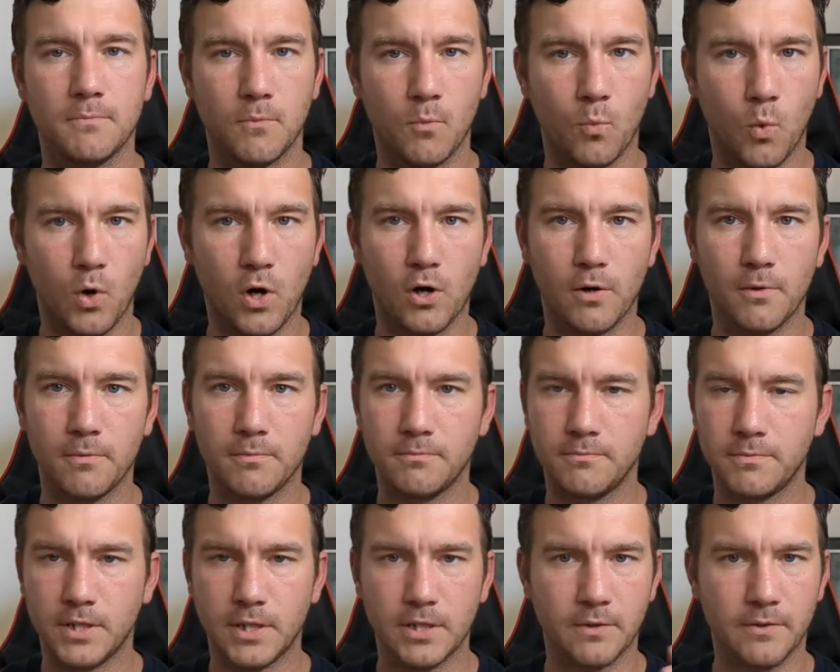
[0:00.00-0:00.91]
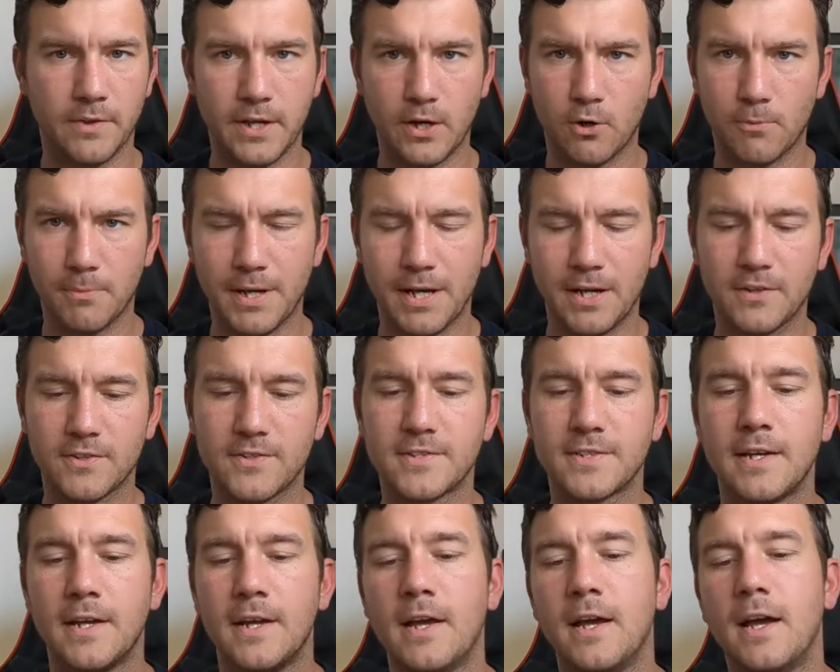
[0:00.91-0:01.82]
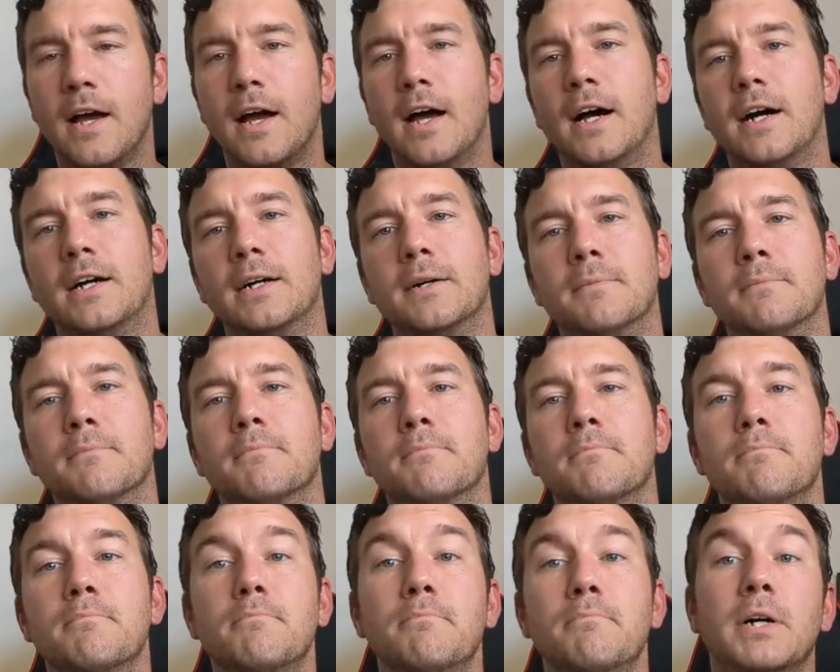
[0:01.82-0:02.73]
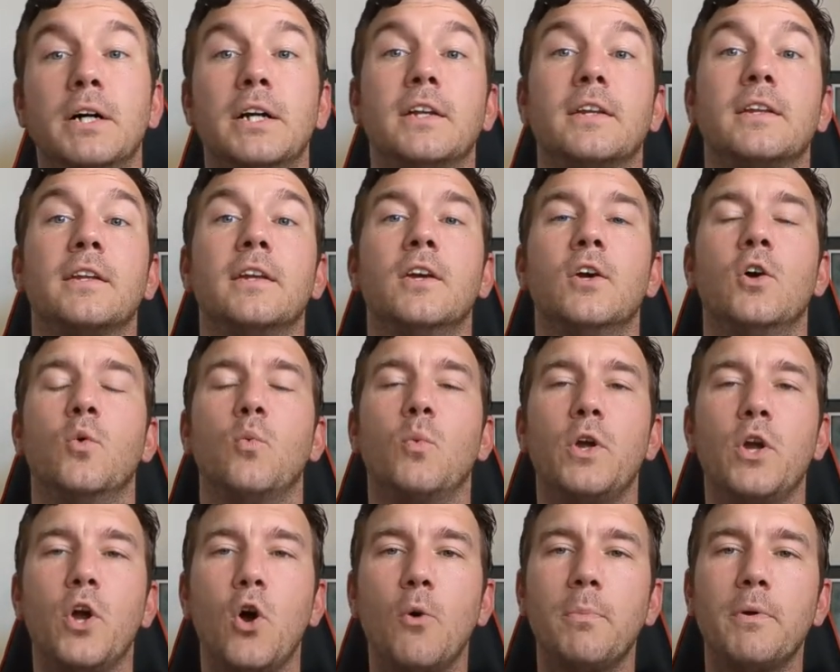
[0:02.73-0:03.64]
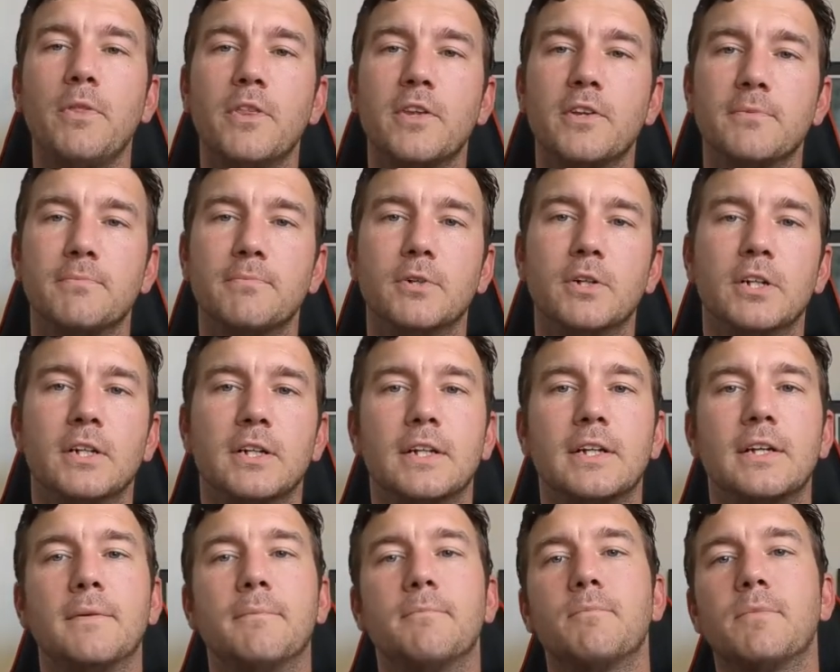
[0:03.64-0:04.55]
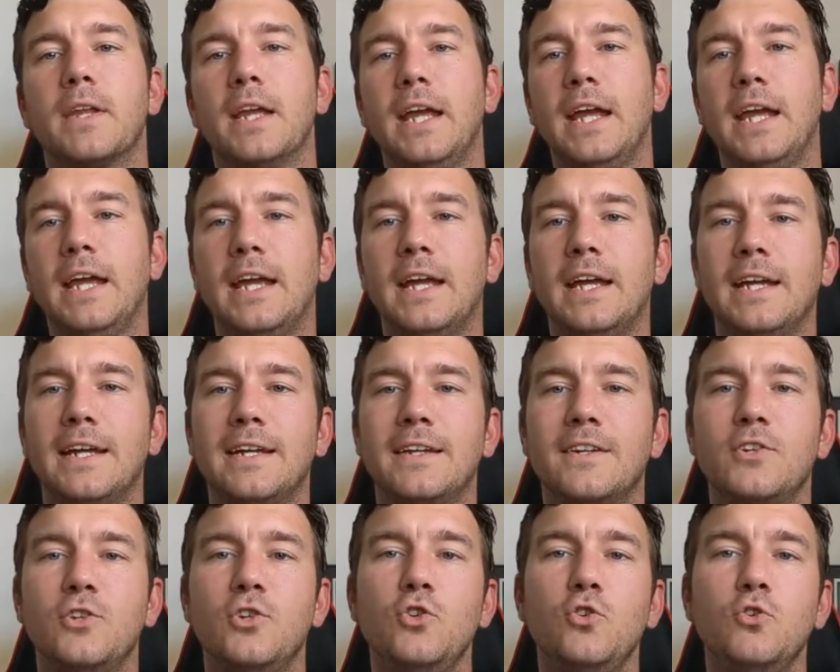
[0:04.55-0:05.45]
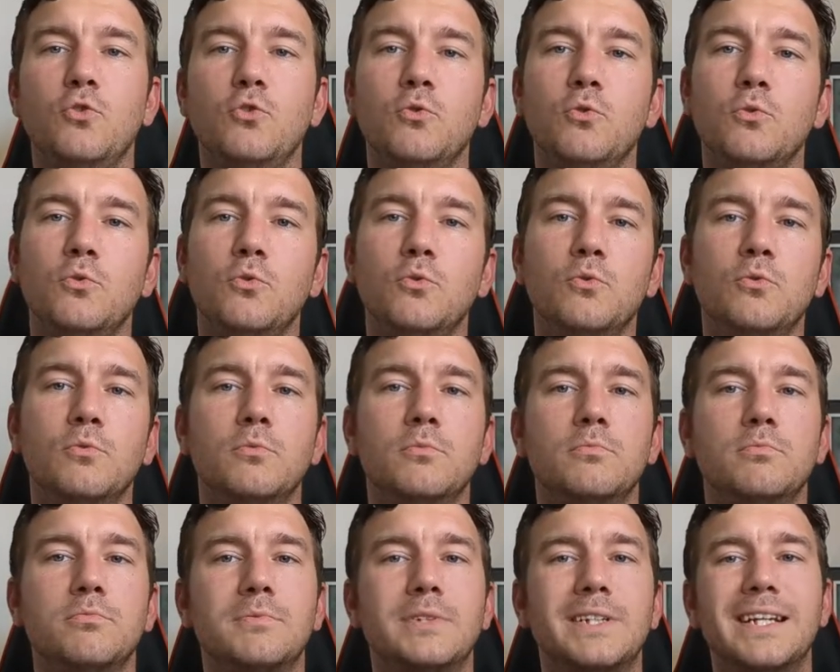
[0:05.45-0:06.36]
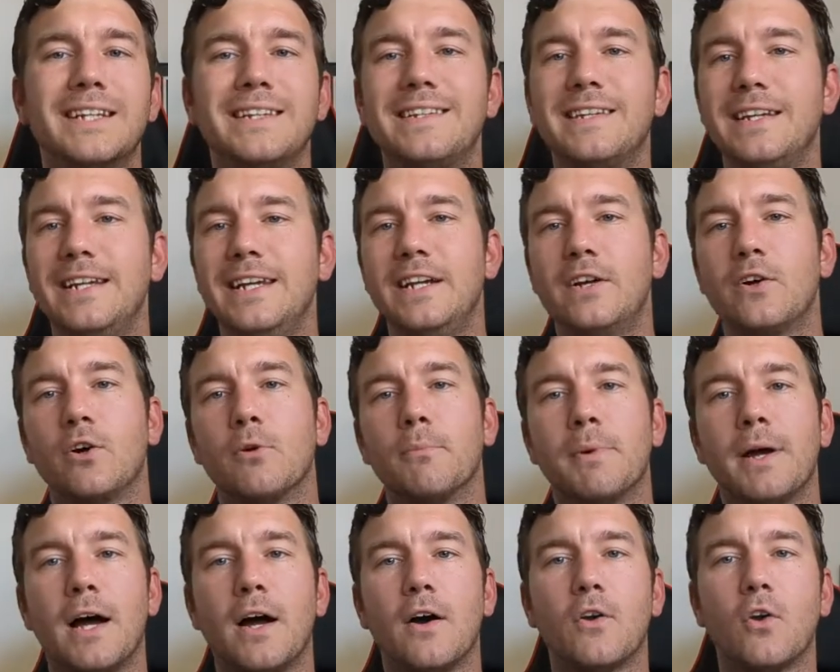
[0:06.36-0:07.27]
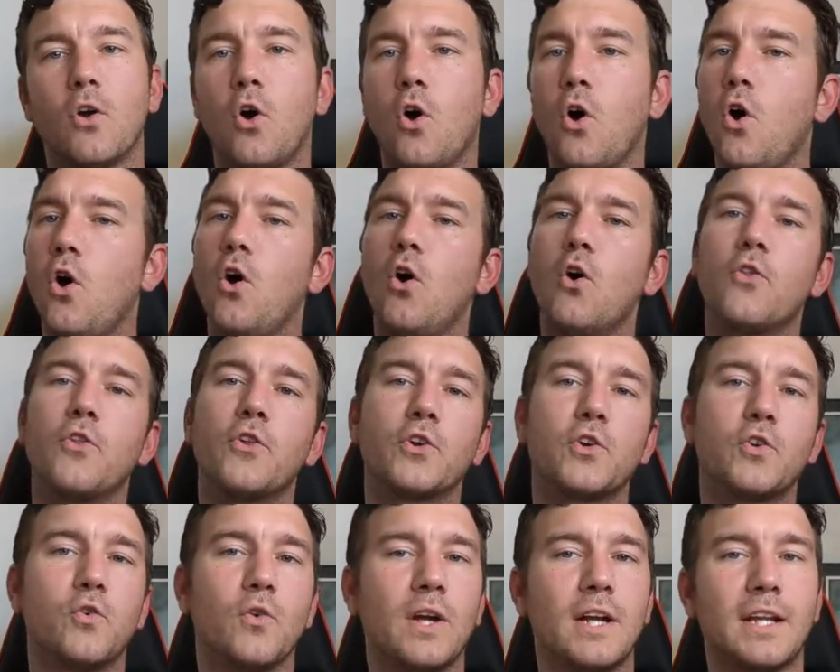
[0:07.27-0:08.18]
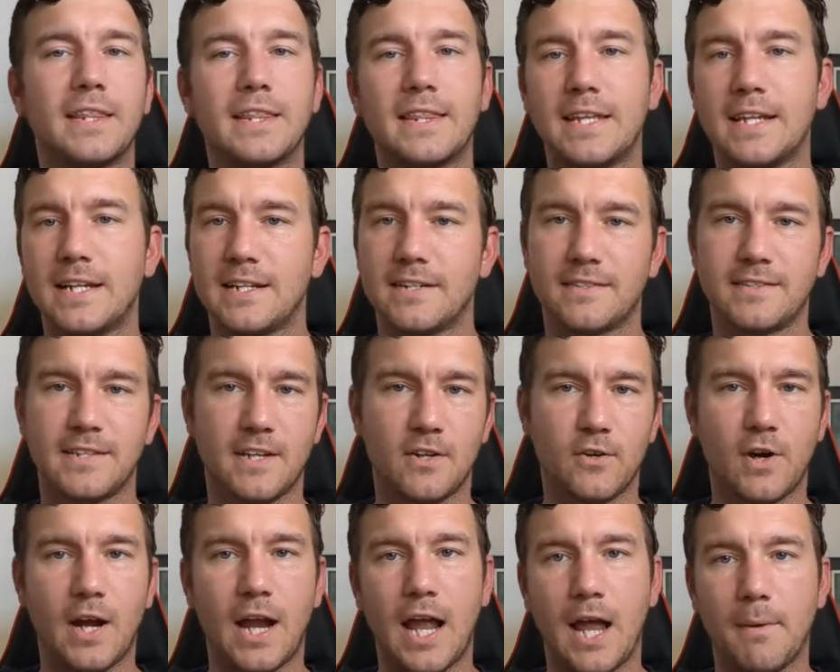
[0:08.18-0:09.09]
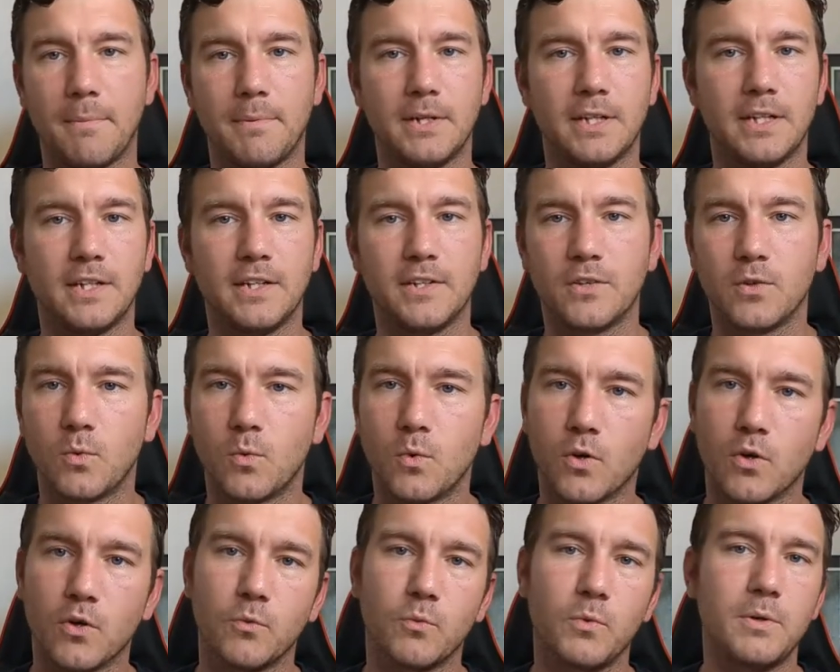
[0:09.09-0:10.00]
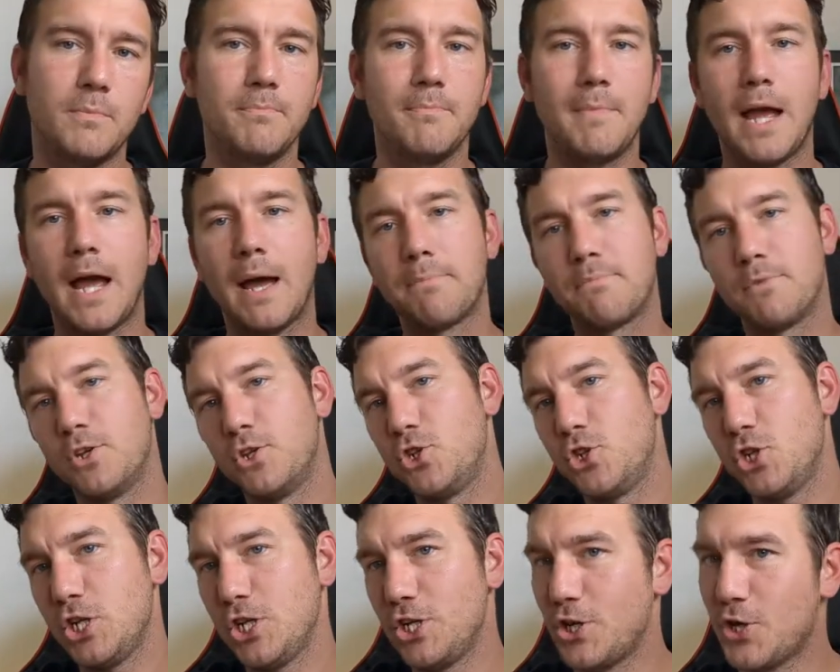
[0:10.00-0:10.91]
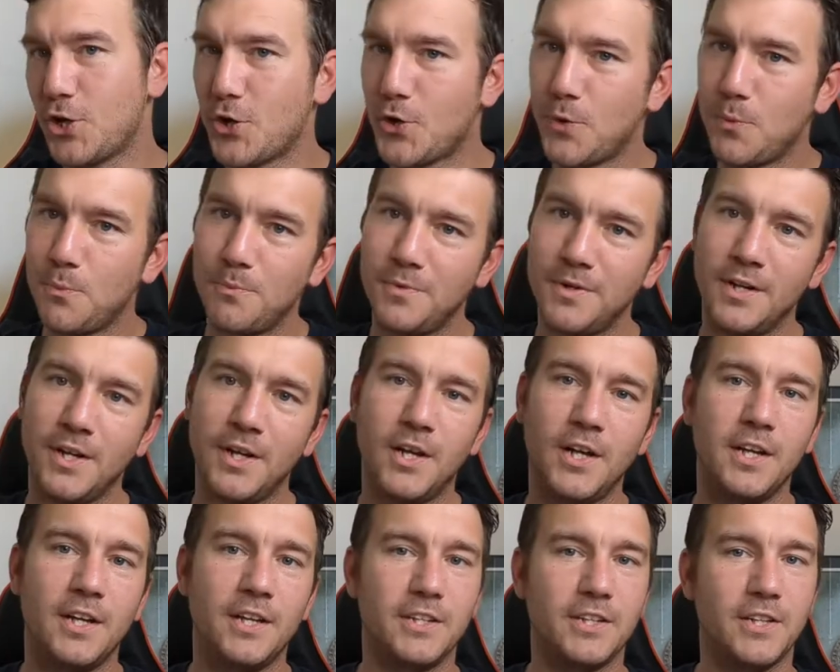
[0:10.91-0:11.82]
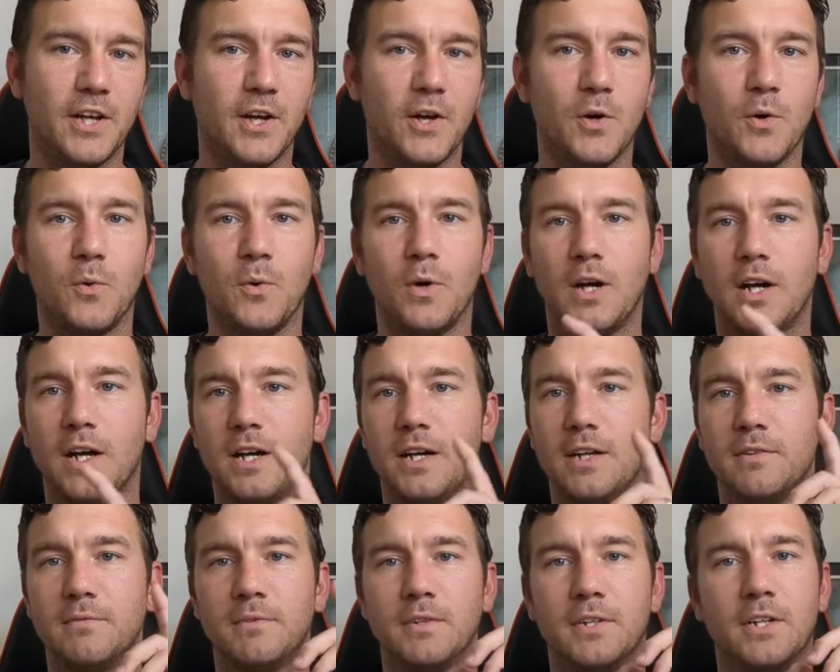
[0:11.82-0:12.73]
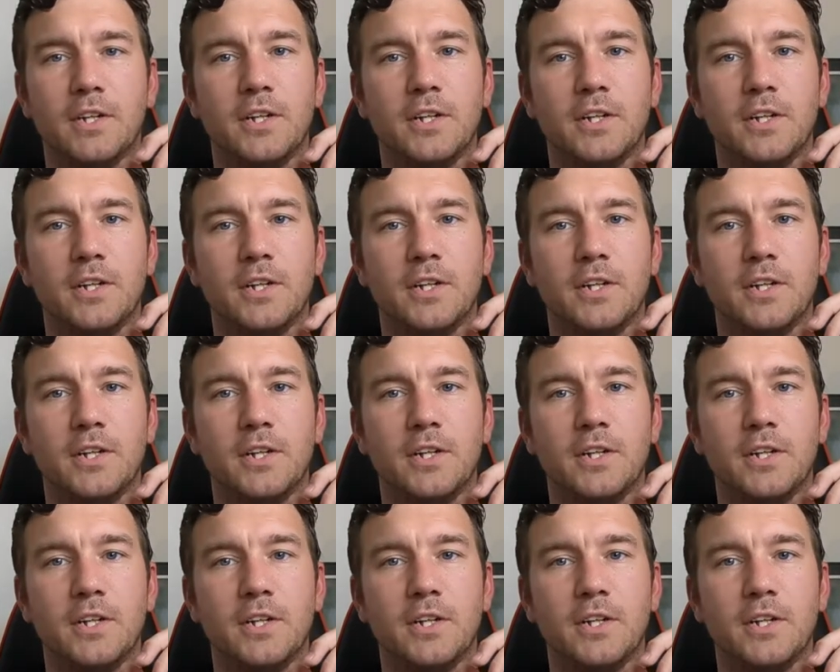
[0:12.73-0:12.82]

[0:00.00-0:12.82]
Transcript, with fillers: where, you know, thereabouts. But we open this book and you get to hear about all the great things that are happening in the world. We map the genome, you know,